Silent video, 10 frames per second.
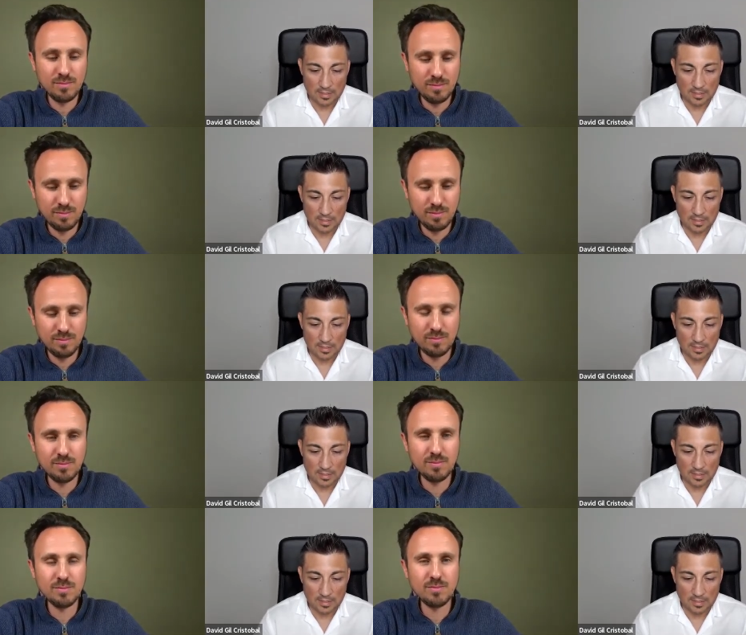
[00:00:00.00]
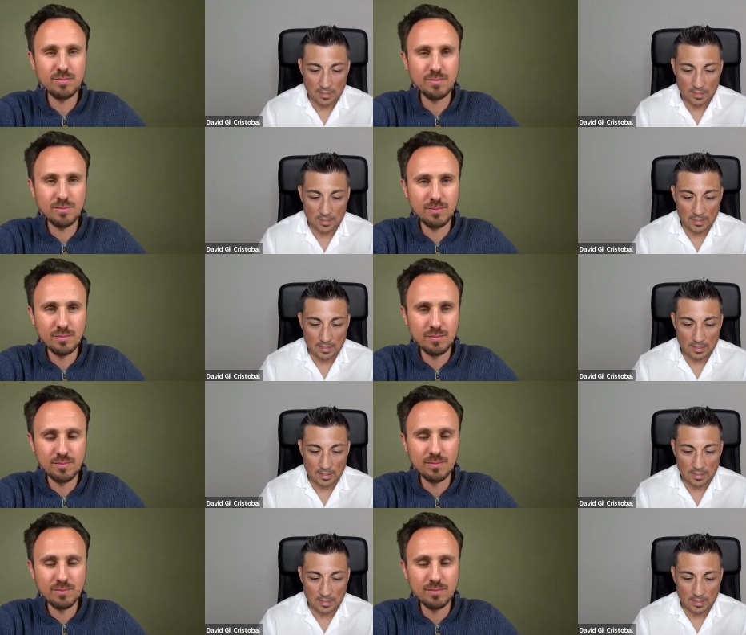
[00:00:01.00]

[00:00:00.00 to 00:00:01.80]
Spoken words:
Nobody speaks.